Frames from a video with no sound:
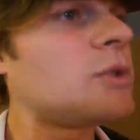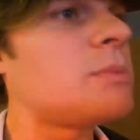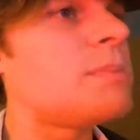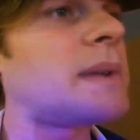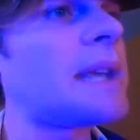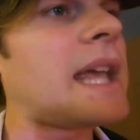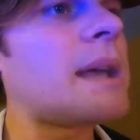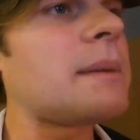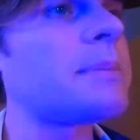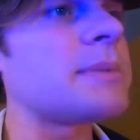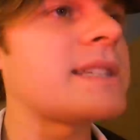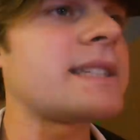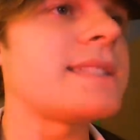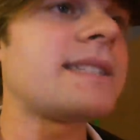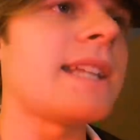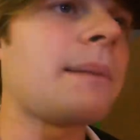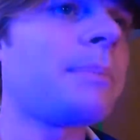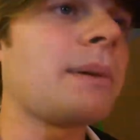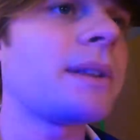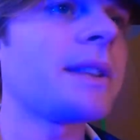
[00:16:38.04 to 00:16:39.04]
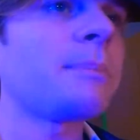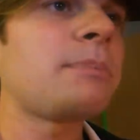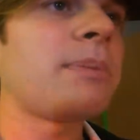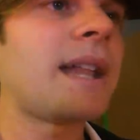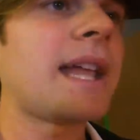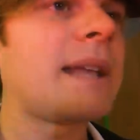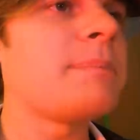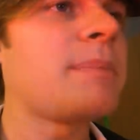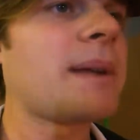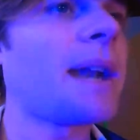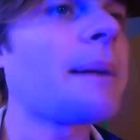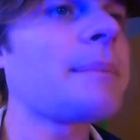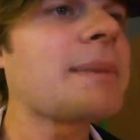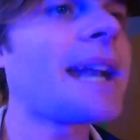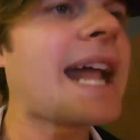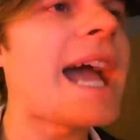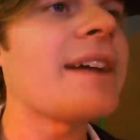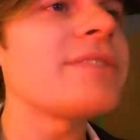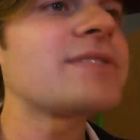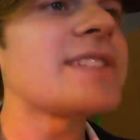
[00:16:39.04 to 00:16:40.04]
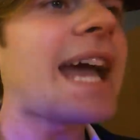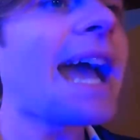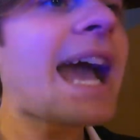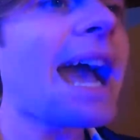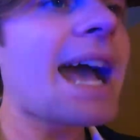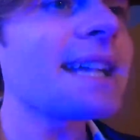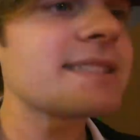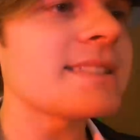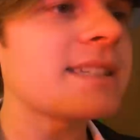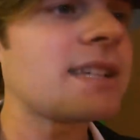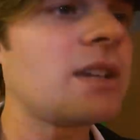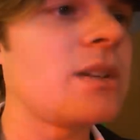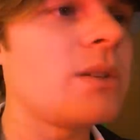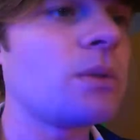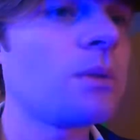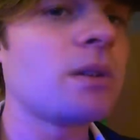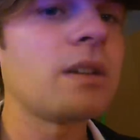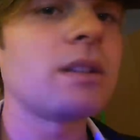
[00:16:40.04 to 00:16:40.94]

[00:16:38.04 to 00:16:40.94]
you'd be able to step on the plane. But I'm gonna have to ask you